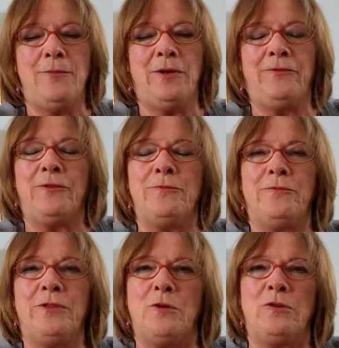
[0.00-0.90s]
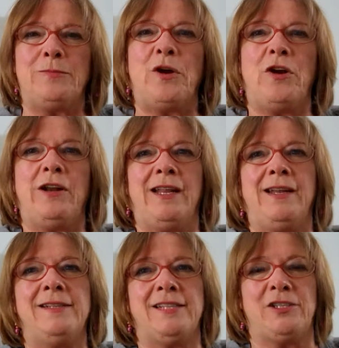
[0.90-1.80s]
But for the most part, it
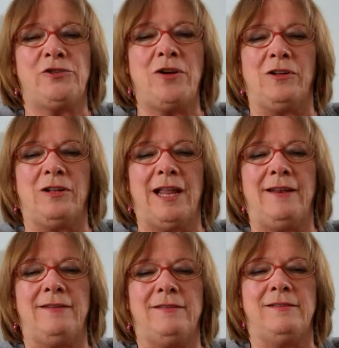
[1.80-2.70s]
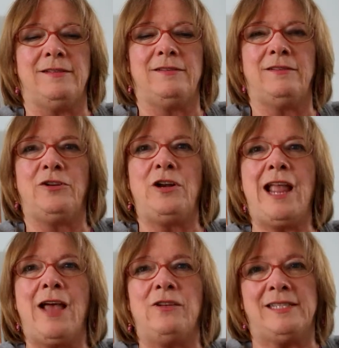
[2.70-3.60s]
is a struggle, and learning
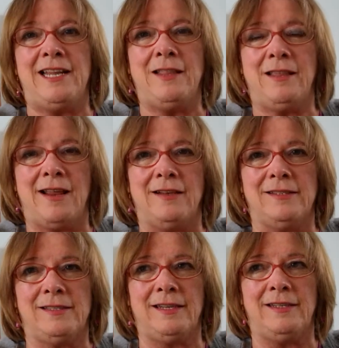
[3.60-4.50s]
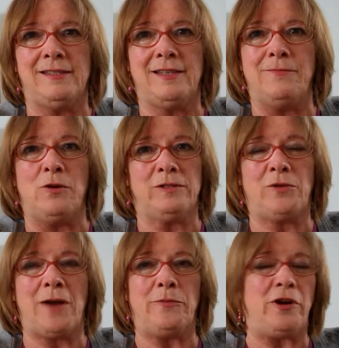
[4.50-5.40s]
how to see things is the most
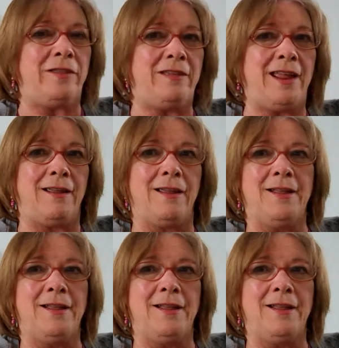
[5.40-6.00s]
primary thing